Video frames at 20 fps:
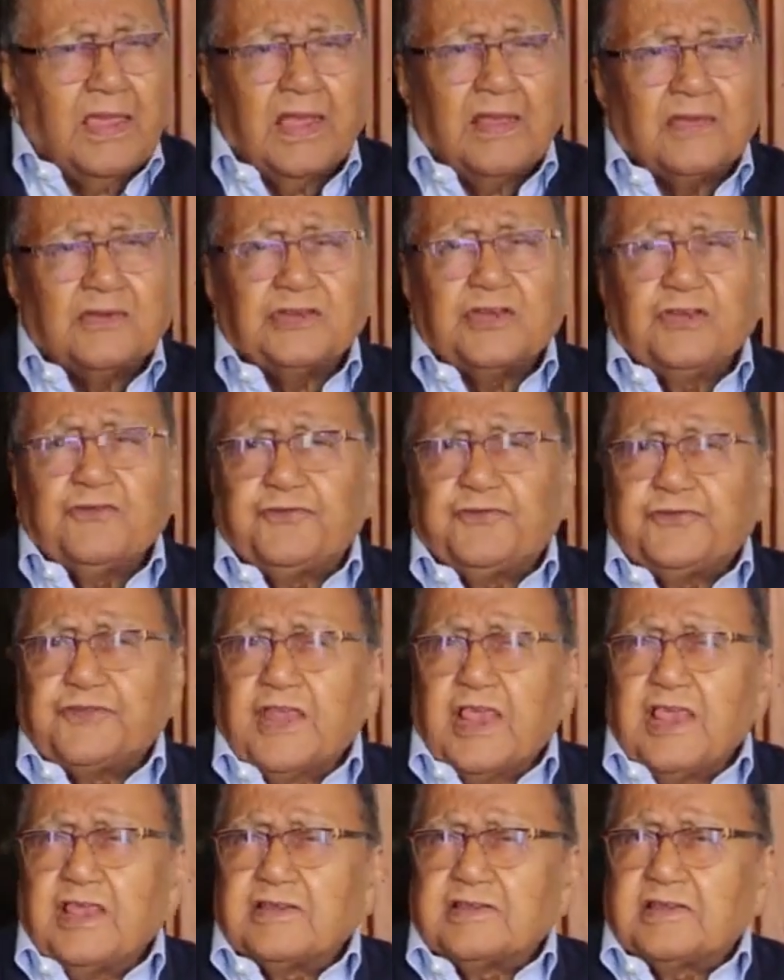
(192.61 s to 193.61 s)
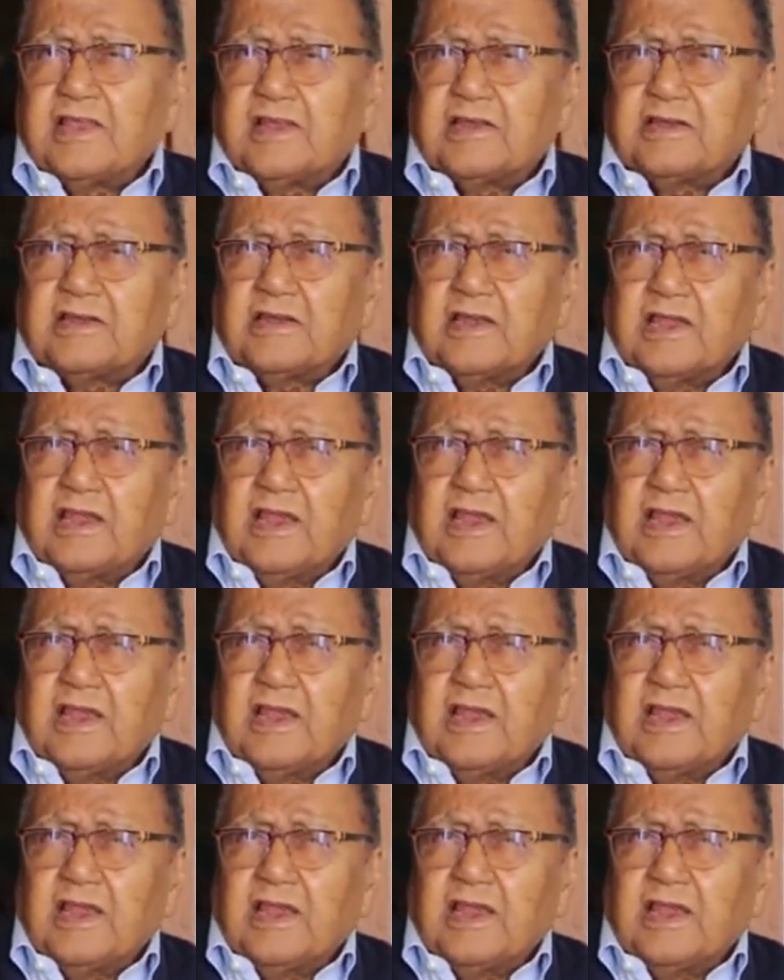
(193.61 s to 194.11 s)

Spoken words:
and she says that